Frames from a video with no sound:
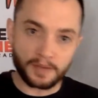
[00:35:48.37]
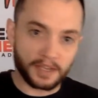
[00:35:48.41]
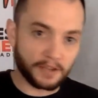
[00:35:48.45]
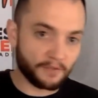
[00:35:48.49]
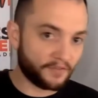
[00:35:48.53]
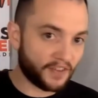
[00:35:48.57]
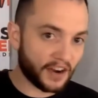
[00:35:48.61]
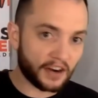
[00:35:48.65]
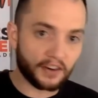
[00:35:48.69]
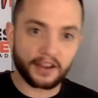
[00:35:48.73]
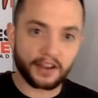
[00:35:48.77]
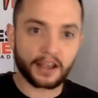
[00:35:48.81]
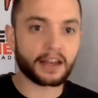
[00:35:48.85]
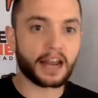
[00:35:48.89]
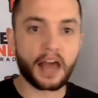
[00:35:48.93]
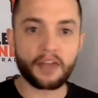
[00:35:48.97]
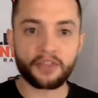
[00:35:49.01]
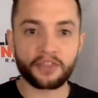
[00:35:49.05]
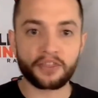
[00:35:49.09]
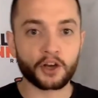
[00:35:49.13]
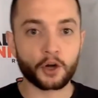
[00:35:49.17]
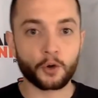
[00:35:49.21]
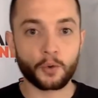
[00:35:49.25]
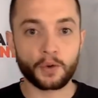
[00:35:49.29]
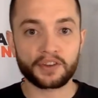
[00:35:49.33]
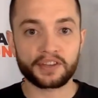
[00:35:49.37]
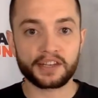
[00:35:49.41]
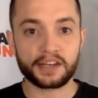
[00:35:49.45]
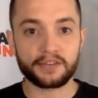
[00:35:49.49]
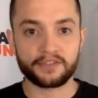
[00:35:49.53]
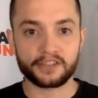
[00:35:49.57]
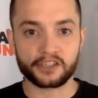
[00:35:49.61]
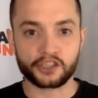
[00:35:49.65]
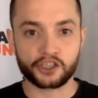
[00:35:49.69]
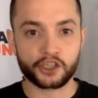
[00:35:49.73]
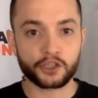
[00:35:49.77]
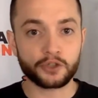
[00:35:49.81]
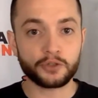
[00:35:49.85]
can be very unethical with it
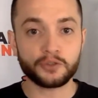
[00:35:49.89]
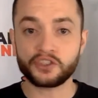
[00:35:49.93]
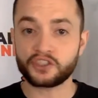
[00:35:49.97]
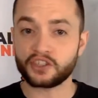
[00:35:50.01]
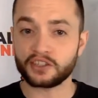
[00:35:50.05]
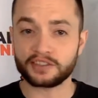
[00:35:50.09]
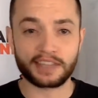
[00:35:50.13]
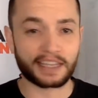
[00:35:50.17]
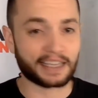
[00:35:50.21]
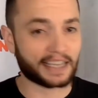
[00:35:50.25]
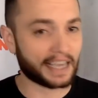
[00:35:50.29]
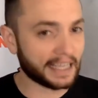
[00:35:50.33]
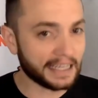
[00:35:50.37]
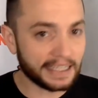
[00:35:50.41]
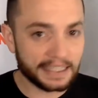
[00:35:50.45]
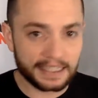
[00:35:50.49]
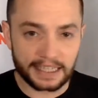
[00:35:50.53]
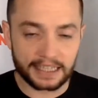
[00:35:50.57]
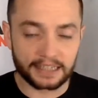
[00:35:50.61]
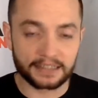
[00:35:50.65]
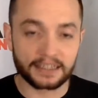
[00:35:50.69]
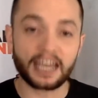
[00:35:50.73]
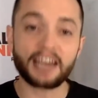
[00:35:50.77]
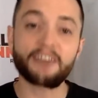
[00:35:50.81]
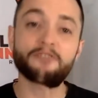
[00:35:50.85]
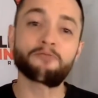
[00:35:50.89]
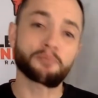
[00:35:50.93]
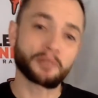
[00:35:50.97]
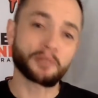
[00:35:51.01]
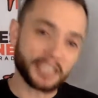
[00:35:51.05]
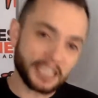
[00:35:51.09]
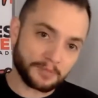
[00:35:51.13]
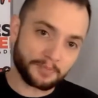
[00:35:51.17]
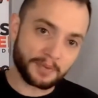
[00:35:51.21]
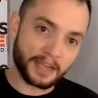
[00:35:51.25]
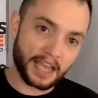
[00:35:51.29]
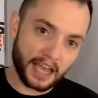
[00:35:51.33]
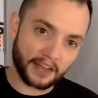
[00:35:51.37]
if you choose, just like anything in life.
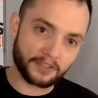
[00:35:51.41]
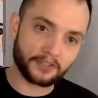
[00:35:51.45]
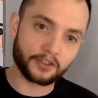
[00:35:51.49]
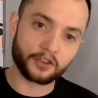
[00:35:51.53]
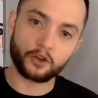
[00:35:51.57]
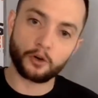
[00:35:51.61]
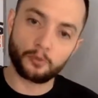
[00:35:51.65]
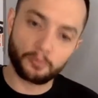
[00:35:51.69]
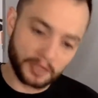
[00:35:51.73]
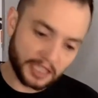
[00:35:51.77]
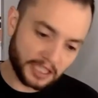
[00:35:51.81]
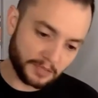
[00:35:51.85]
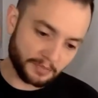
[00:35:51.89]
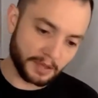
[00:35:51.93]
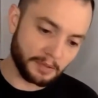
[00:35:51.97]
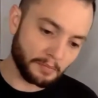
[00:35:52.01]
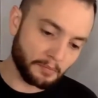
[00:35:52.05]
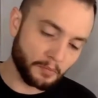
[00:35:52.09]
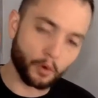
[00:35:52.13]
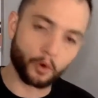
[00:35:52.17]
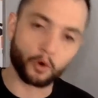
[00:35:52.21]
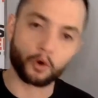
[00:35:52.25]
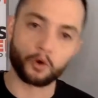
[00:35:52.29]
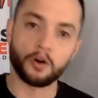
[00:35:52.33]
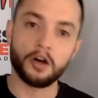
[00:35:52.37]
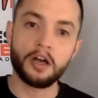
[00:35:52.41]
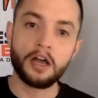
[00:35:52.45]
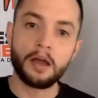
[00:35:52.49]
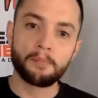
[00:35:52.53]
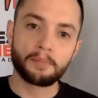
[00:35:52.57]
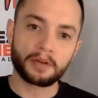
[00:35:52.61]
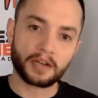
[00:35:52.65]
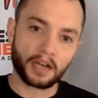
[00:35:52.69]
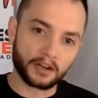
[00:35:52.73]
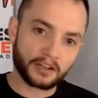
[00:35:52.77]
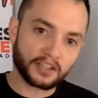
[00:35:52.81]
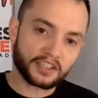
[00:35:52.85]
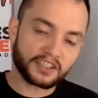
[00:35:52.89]
Please be ethical. Please be moral.
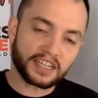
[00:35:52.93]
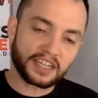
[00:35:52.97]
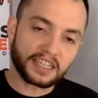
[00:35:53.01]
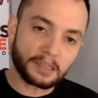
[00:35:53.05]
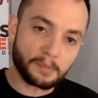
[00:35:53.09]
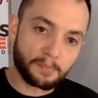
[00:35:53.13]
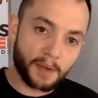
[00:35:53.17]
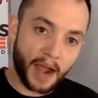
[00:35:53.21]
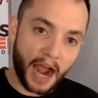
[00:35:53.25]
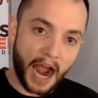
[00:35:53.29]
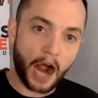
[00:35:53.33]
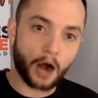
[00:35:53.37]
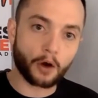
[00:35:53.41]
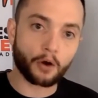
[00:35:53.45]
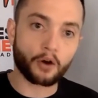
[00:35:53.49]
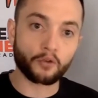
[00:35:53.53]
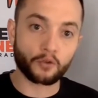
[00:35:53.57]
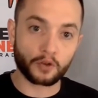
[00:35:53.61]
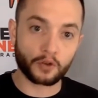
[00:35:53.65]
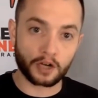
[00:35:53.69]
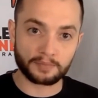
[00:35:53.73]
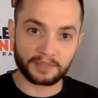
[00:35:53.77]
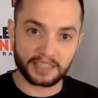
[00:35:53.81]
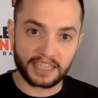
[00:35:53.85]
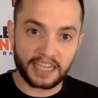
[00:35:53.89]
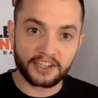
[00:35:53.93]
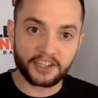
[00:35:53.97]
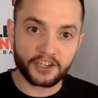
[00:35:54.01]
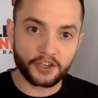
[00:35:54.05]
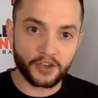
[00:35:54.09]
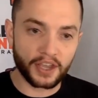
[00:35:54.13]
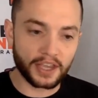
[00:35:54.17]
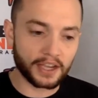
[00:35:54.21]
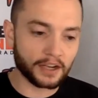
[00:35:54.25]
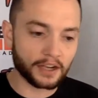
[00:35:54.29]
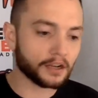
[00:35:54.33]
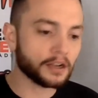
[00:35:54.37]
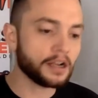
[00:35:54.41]
But understand the power of what I'm
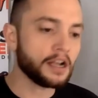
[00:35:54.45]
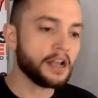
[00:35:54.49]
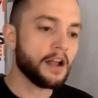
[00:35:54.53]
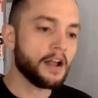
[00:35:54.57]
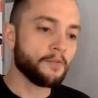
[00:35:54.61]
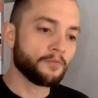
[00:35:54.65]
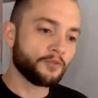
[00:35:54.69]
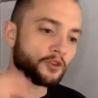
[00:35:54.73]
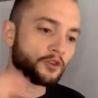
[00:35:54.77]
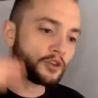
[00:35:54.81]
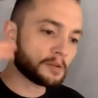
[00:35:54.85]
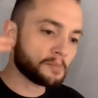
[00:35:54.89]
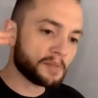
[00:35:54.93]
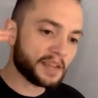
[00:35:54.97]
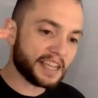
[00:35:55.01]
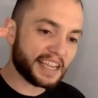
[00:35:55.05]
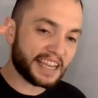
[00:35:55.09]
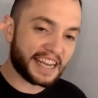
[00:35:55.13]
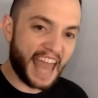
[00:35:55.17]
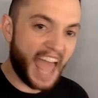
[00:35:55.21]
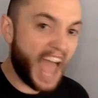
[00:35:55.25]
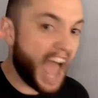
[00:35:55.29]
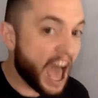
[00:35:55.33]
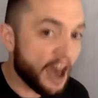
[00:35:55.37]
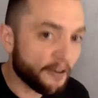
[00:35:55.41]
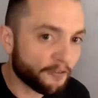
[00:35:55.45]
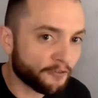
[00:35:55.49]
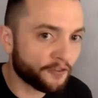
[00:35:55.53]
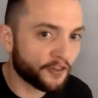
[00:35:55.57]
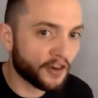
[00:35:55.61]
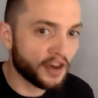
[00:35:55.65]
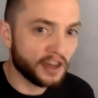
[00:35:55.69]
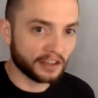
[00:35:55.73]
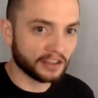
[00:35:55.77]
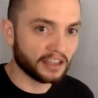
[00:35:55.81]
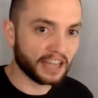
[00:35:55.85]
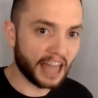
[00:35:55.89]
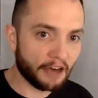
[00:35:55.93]
teaching you here. You can be an
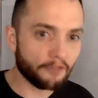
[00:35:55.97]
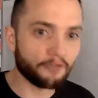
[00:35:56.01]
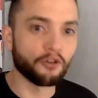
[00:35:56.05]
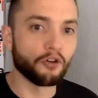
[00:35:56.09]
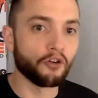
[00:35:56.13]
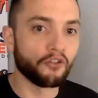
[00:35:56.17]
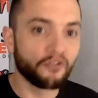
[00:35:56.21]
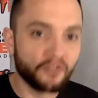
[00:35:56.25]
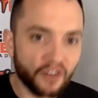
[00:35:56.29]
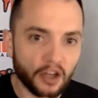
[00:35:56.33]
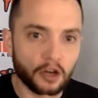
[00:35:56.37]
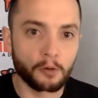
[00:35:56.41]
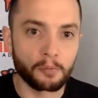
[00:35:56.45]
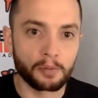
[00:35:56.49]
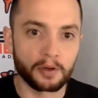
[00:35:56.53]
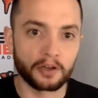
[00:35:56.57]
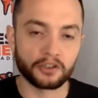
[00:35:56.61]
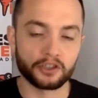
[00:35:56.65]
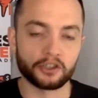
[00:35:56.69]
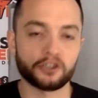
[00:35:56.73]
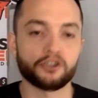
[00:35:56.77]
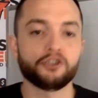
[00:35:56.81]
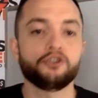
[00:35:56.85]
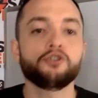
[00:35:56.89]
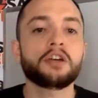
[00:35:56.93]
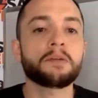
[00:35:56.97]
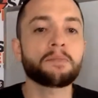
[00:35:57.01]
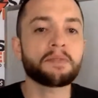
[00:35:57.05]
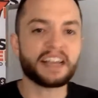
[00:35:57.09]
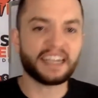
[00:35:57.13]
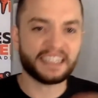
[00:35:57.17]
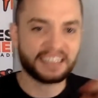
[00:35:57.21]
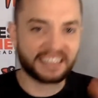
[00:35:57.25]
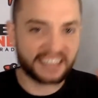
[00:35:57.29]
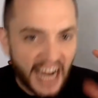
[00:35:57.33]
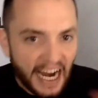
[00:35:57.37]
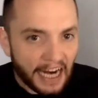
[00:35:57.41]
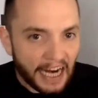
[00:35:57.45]
F-level funnel builder. You can
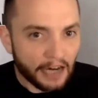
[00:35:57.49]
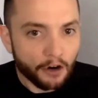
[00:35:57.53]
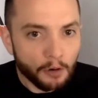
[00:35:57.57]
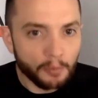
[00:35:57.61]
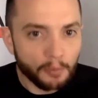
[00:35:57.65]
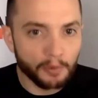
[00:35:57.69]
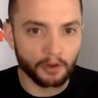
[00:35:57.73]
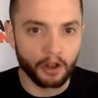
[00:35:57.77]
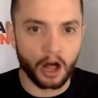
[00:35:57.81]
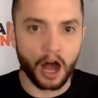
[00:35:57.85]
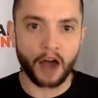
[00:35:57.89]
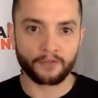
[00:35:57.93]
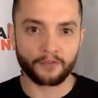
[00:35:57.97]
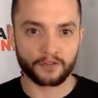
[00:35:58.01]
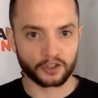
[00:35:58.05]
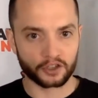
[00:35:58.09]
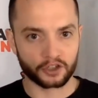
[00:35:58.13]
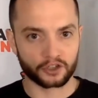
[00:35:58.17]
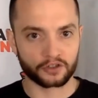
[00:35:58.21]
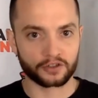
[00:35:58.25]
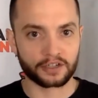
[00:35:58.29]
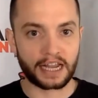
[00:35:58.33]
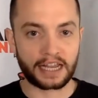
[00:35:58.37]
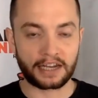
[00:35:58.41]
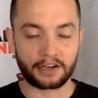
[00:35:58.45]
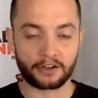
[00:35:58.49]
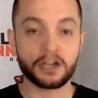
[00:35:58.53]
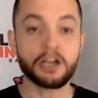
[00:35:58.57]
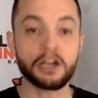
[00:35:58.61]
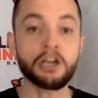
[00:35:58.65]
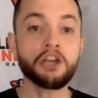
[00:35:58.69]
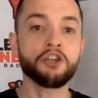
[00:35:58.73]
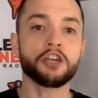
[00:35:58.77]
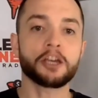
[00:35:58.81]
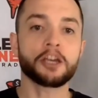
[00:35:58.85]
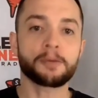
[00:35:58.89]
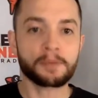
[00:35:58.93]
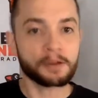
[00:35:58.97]
be a terrible offer creator.
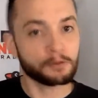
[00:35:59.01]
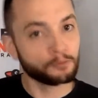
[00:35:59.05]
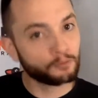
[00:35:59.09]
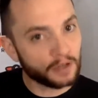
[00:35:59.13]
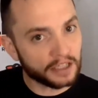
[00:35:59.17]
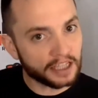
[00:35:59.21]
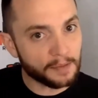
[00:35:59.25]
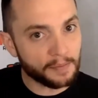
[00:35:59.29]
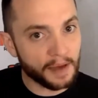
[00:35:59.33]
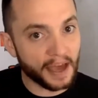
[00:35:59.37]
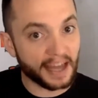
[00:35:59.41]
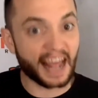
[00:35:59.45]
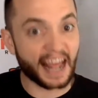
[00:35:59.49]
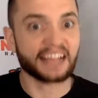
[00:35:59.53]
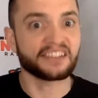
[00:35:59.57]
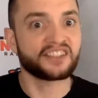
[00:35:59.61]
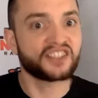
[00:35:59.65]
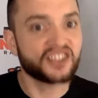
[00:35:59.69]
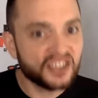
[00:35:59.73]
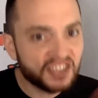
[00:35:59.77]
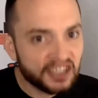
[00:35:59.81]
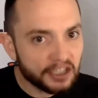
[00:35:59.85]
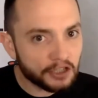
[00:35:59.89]
You can be really bad and